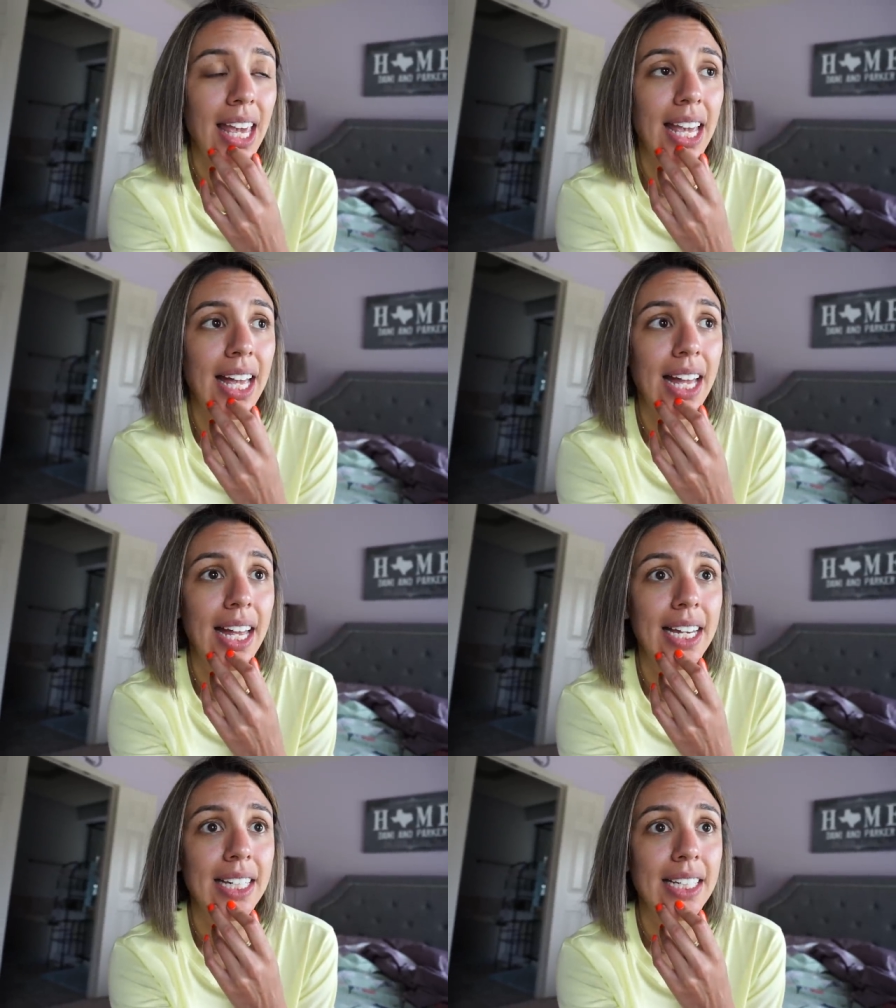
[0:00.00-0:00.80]

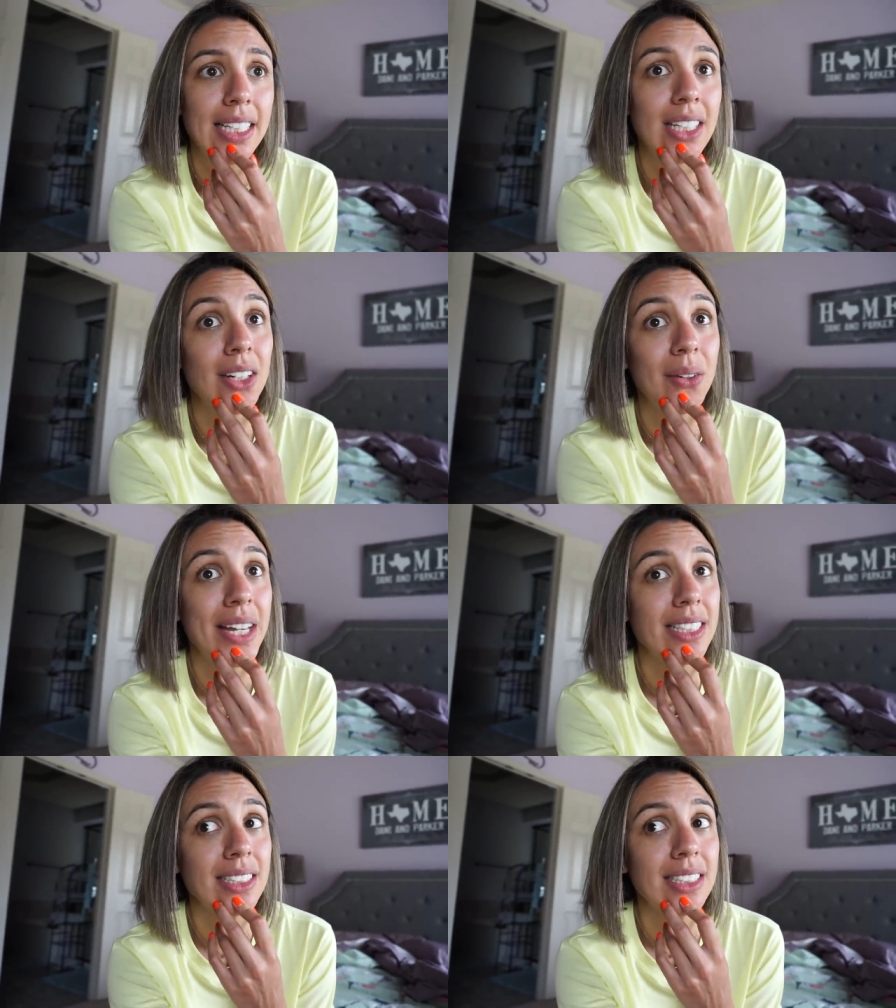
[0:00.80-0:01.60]
And you know,
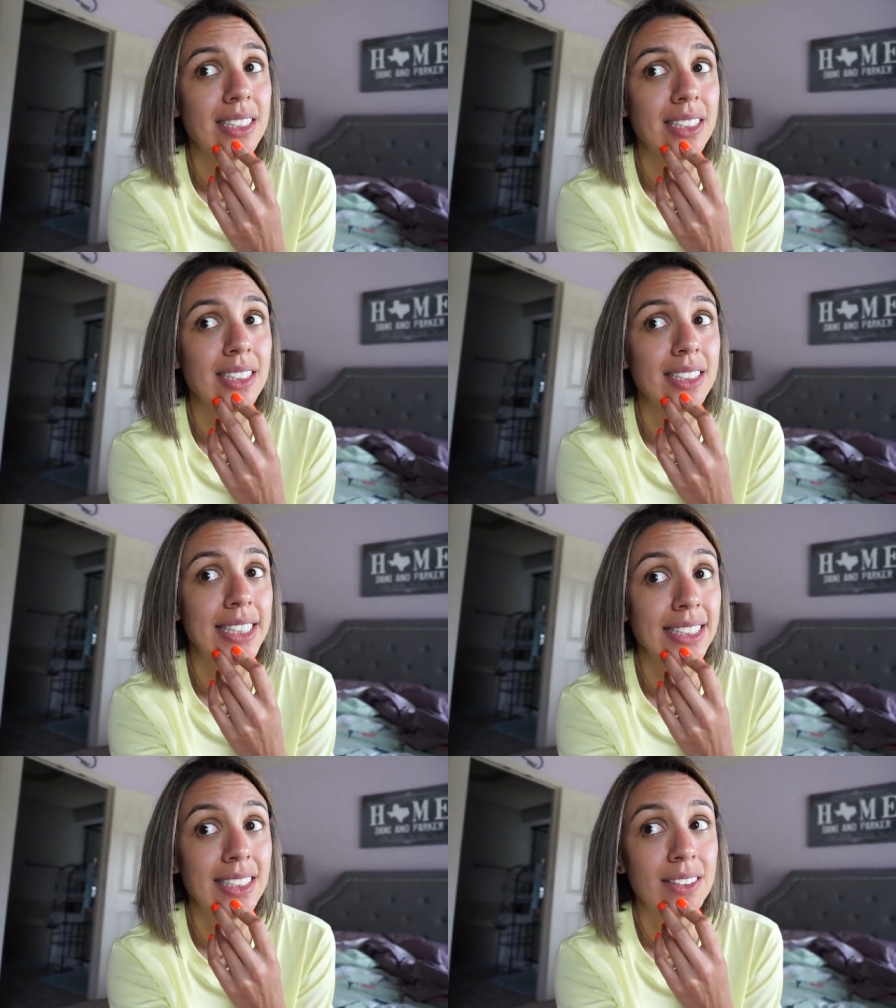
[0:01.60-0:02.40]
that's,
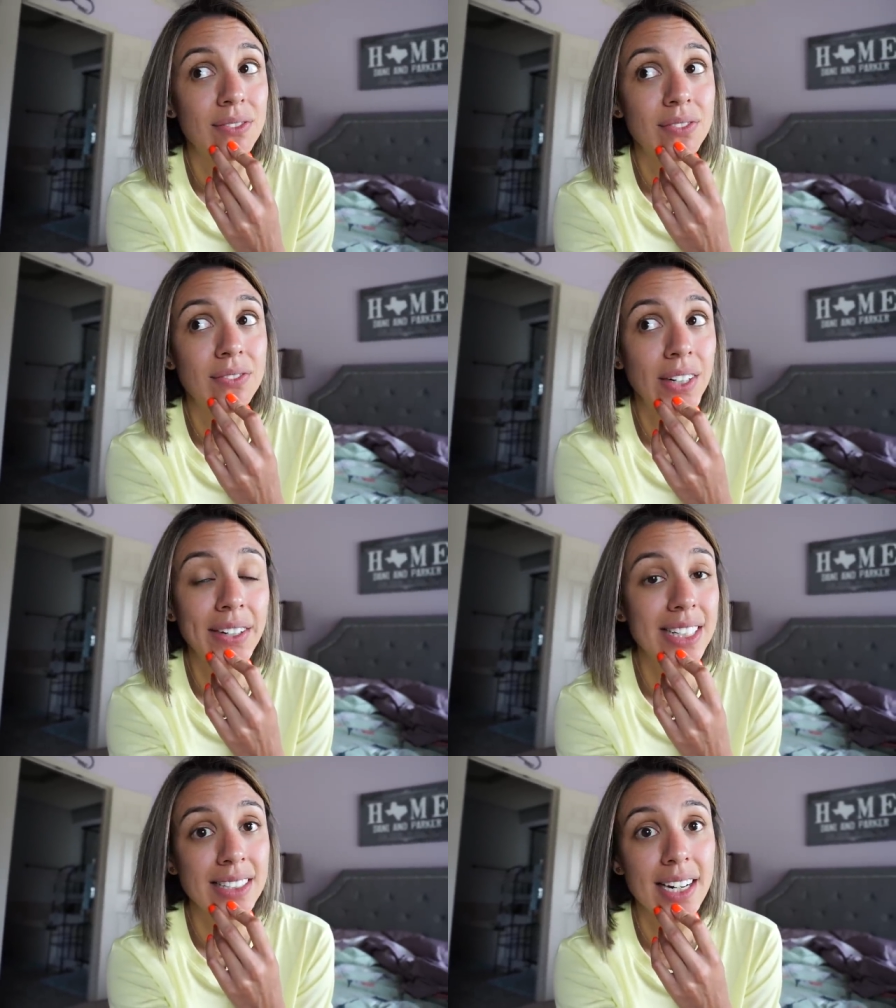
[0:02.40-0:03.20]
that's
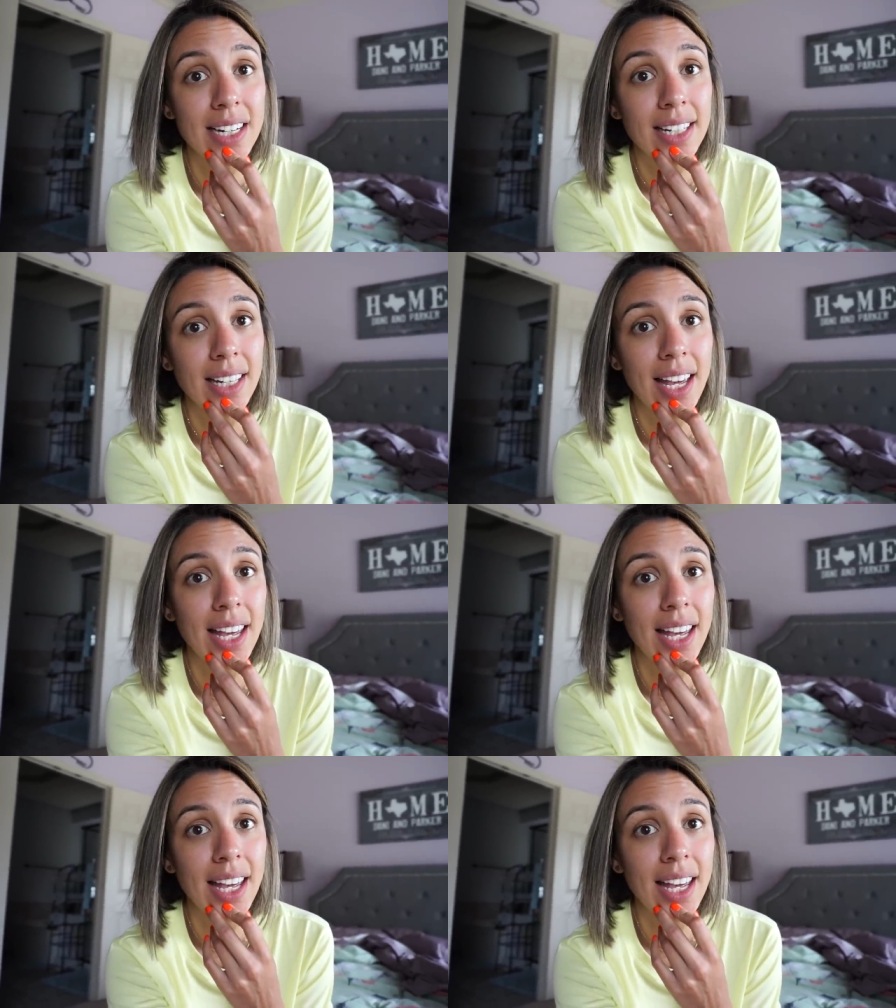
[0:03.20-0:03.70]
very exciting.